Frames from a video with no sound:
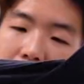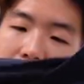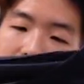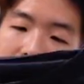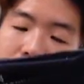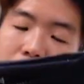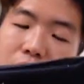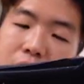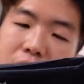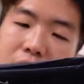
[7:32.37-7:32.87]
I
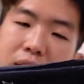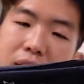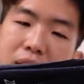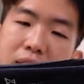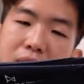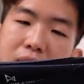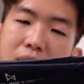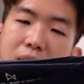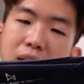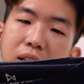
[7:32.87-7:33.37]
got this
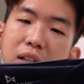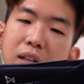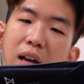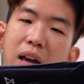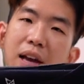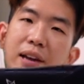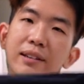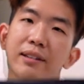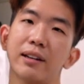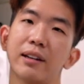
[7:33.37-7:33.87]
shirt
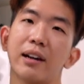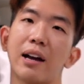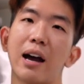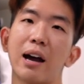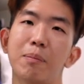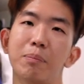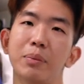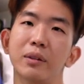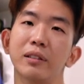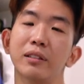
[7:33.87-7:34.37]
as a
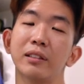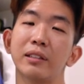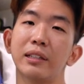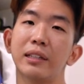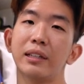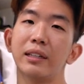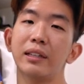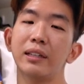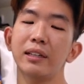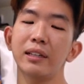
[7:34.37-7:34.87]
couple
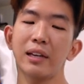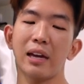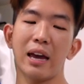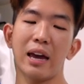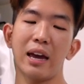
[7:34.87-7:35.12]
tee